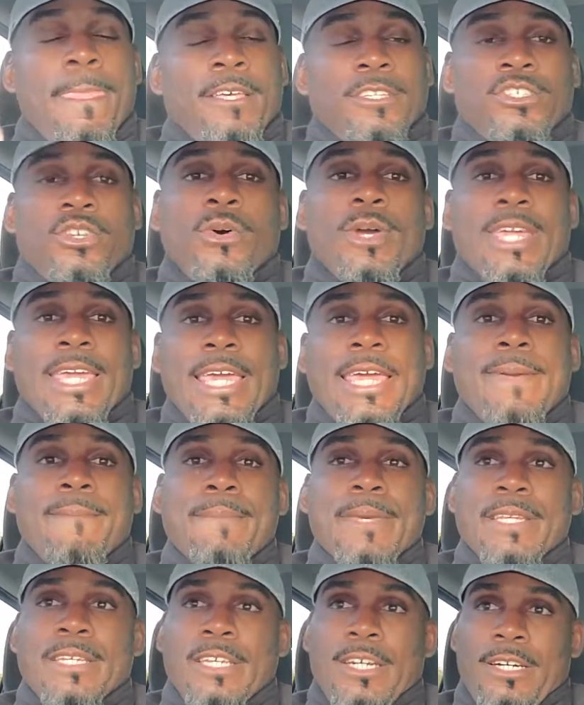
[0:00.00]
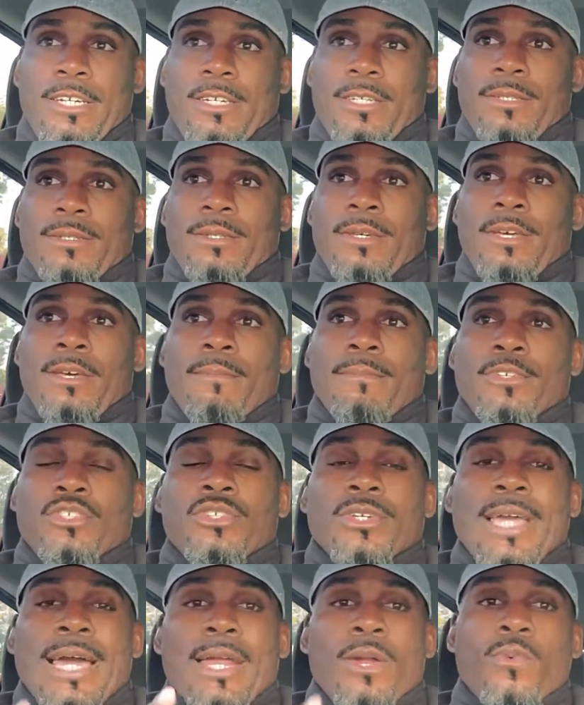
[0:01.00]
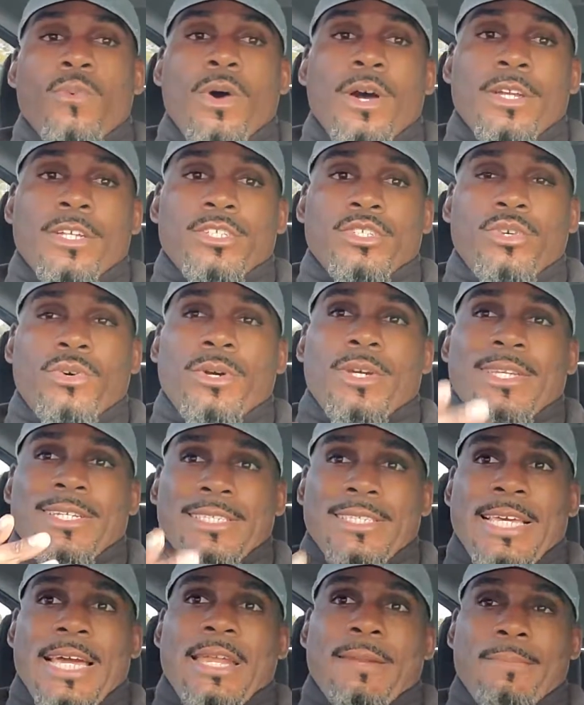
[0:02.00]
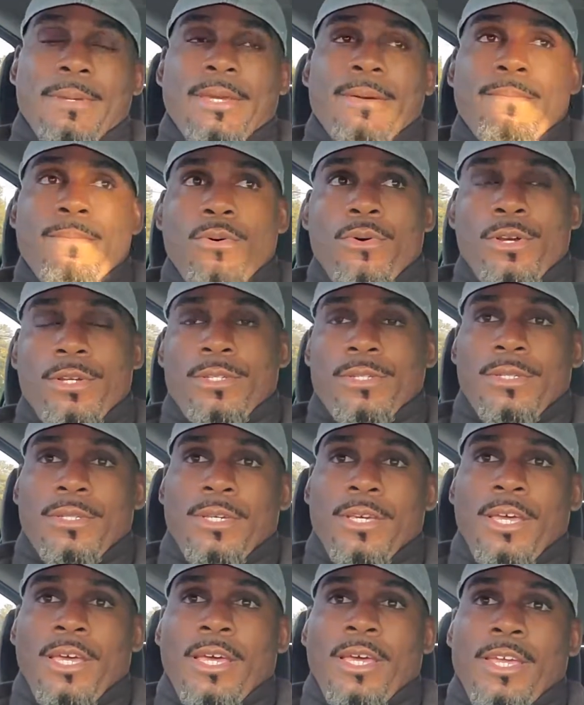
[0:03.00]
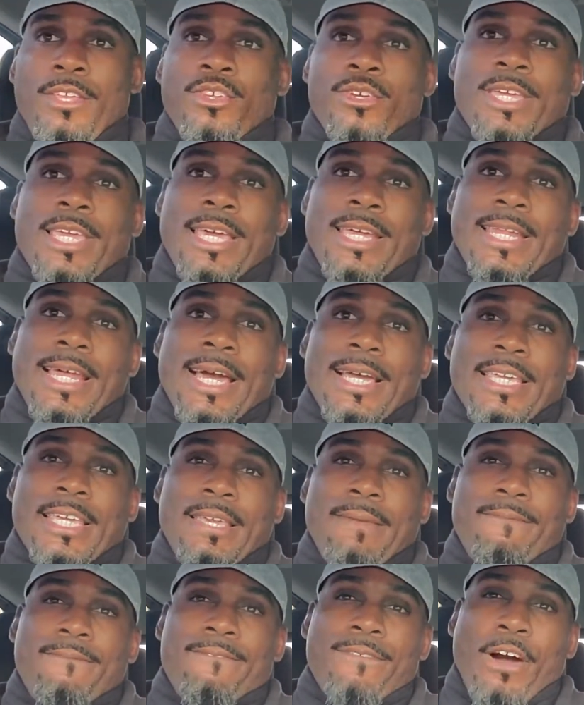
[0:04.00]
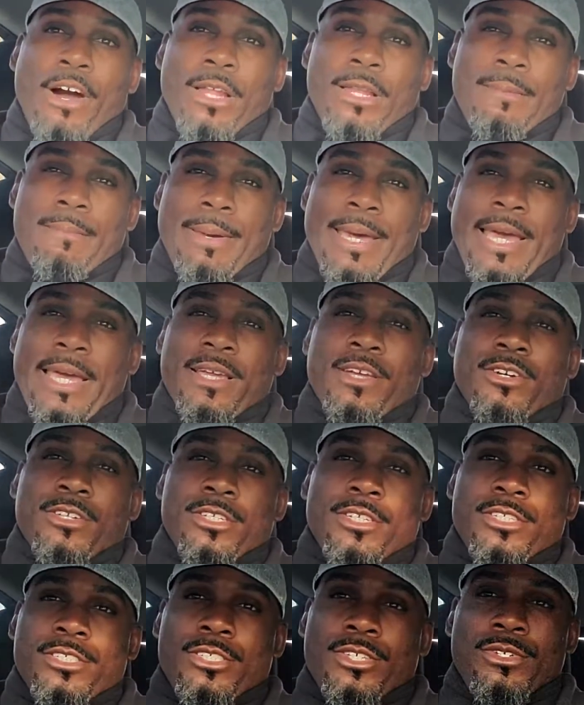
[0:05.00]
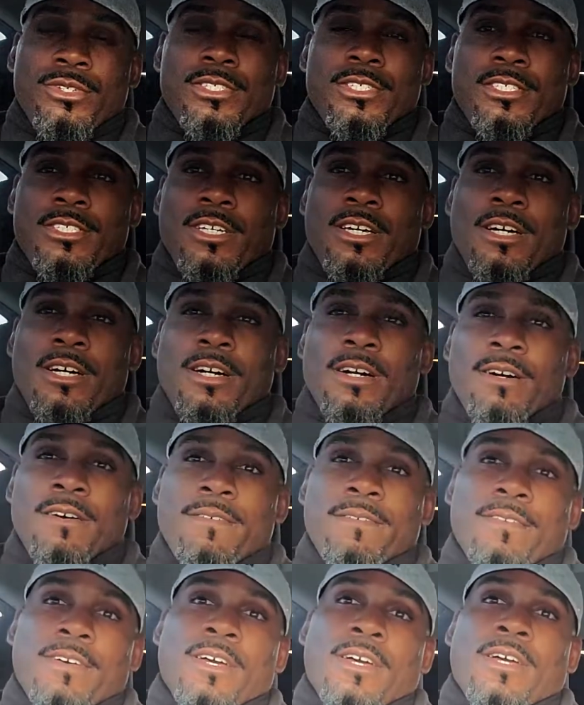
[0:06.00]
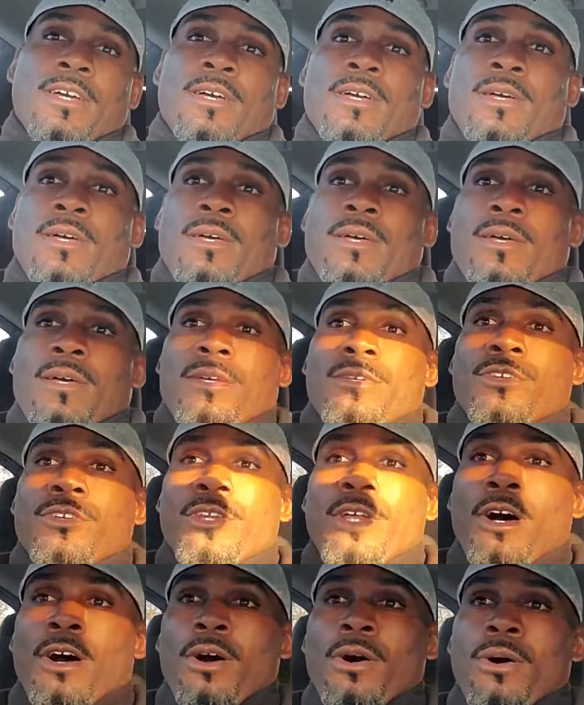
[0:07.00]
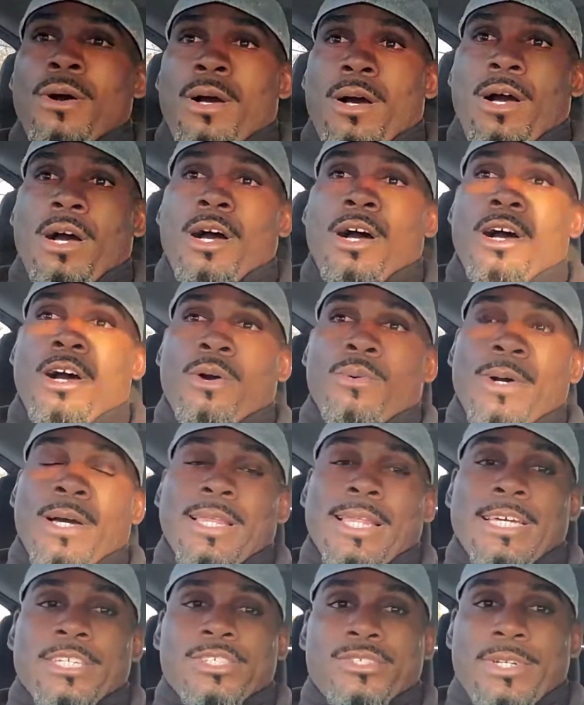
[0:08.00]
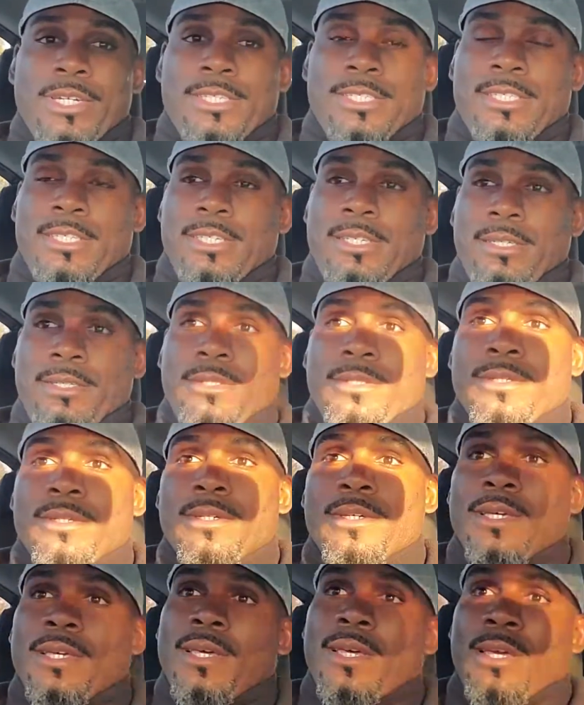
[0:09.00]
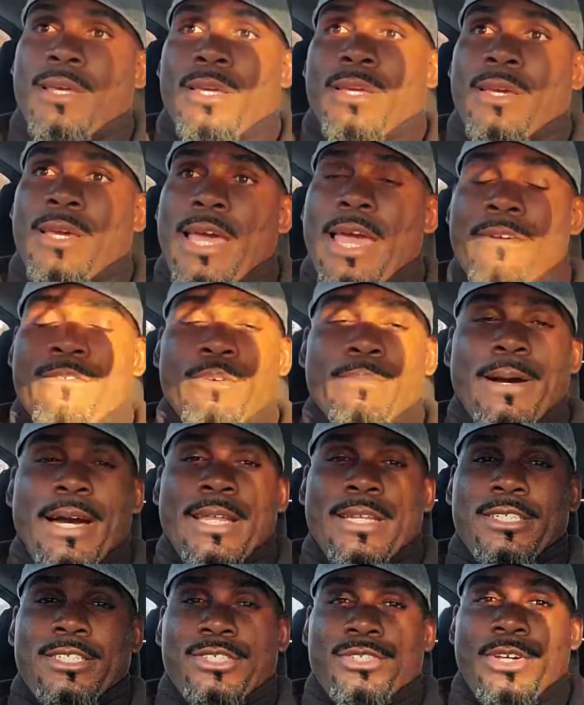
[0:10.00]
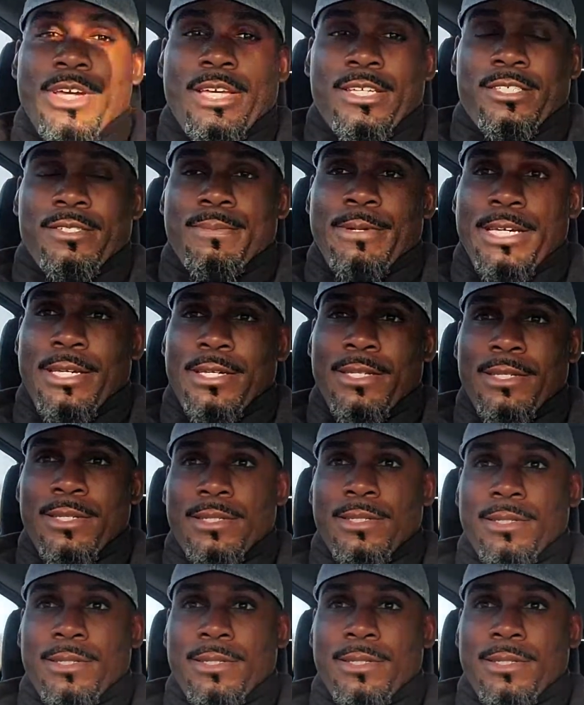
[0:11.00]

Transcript: So it can be done. But you got to want to do it, and it's got to be important. And you cannot keep falling back on the excuses of, you know, oh, well, I stress eat. Everybody's stressed, man.